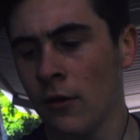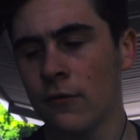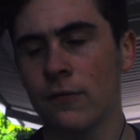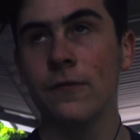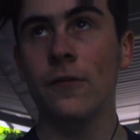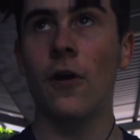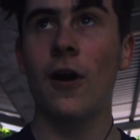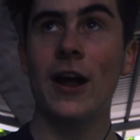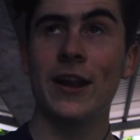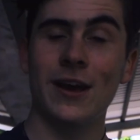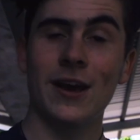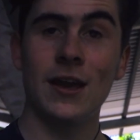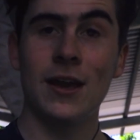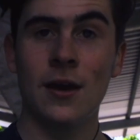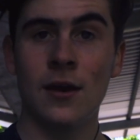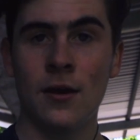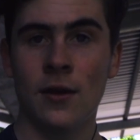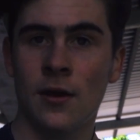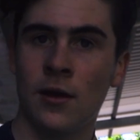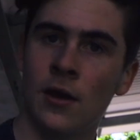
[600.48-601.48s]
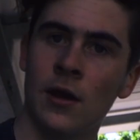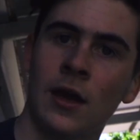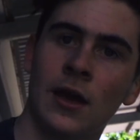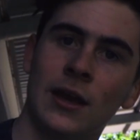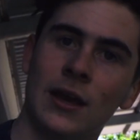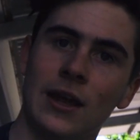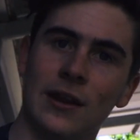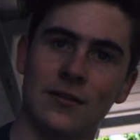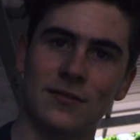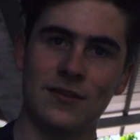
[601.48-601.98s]
Friday,
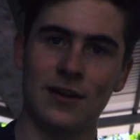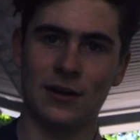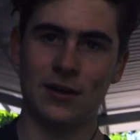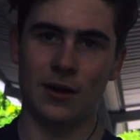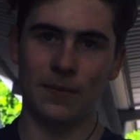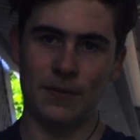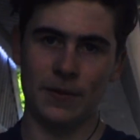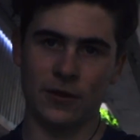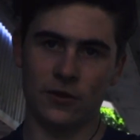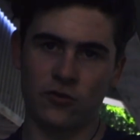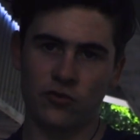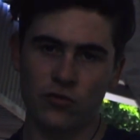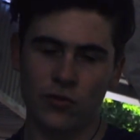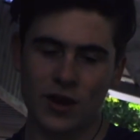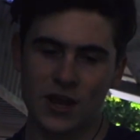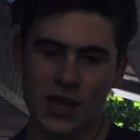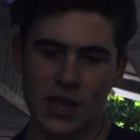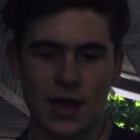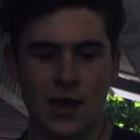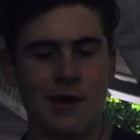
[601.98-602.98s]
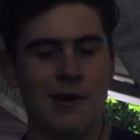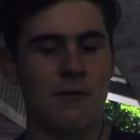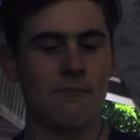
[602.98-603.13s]
get it stuck up in the tree.